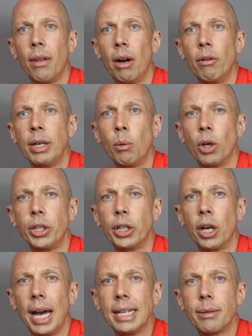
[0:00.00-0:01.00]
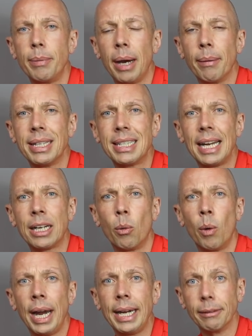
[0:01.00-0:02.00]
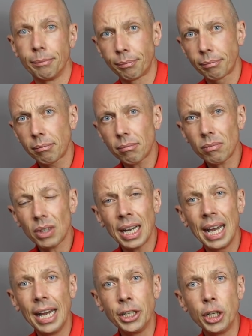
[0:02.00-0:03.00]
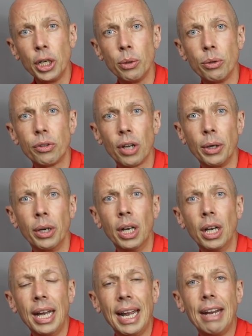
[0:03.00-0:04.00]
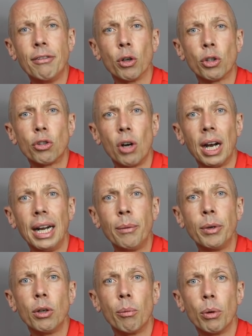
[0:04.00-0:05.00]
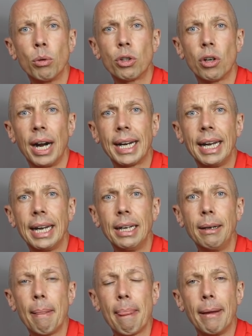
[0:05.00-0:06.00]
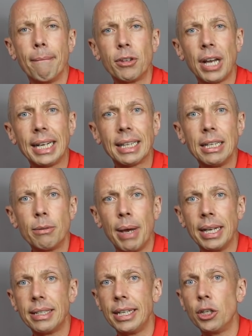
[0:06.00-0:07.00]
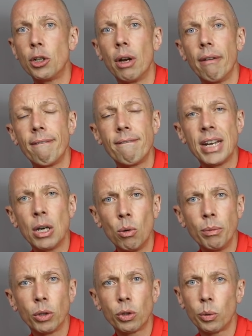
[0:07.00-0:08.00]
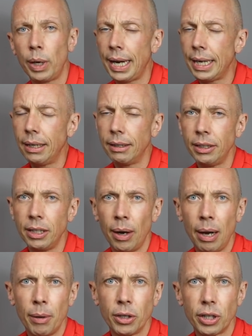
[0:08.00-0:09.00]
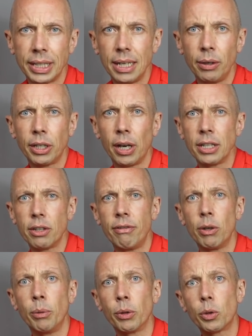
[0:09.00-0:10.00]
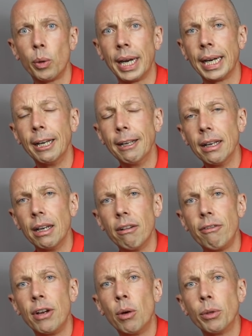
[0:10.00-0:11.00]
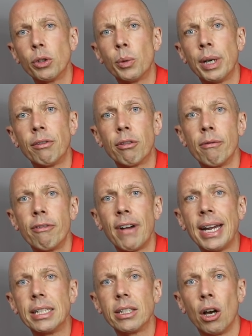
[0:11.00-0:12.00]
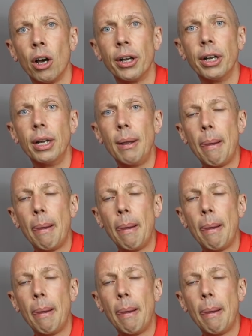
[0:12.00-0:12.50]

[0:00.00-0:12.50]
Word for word: that I really want you guys to be able to take away and use. So if you're struggling with your ball striking, take this message, film your swing. You know how much I tell you guys to film your swing. Film your swing from face on.